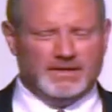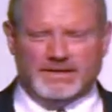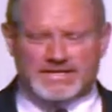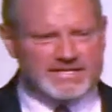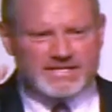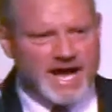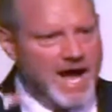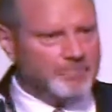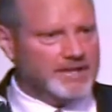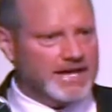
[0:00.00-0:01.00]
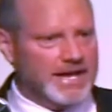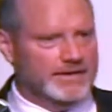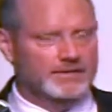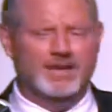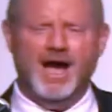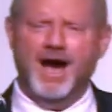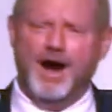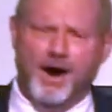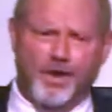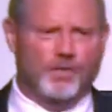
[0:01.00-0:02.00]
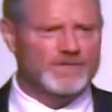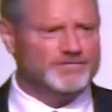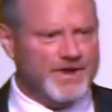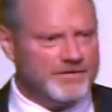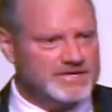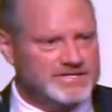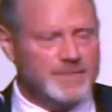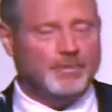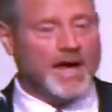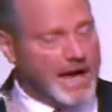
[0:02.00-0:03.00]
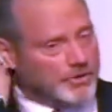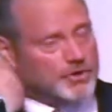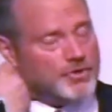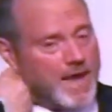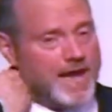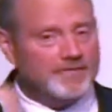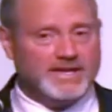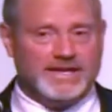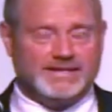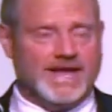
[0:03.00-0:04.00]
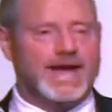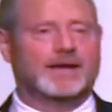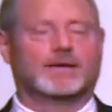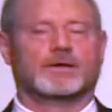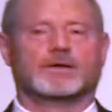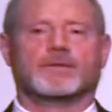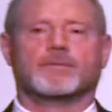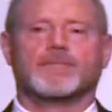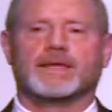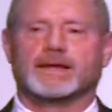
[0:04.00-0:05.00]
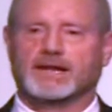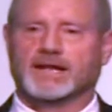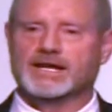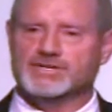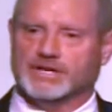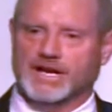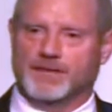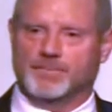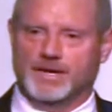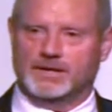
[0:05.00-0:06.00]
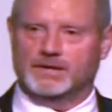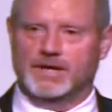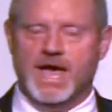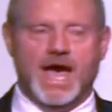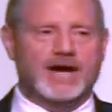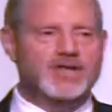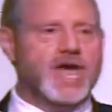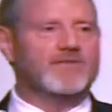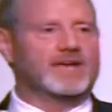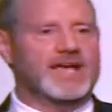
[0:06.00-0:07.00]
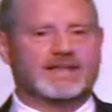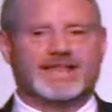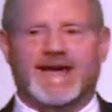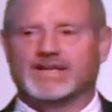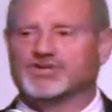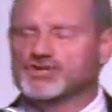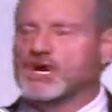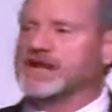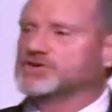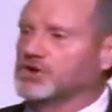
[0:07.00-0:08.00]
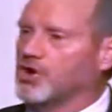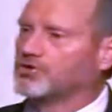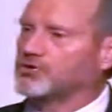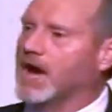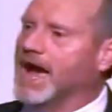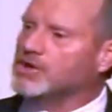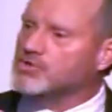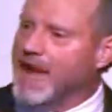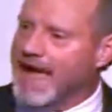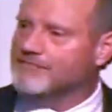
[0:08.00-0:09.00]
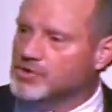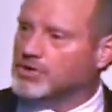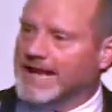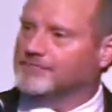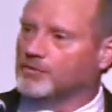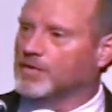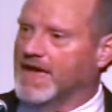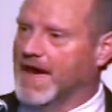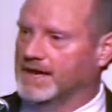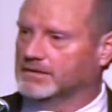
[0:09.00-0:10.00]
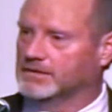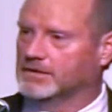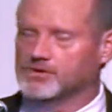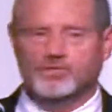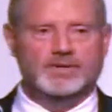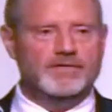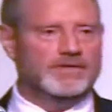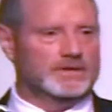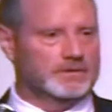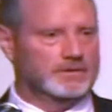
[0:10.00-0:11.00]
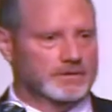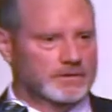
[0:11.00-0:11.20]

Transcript: Is this complicated? No, it's very simple. How do you advocate that in an election campaign? How do you advocate that as a change in culture? How do you advocate for that? You live it.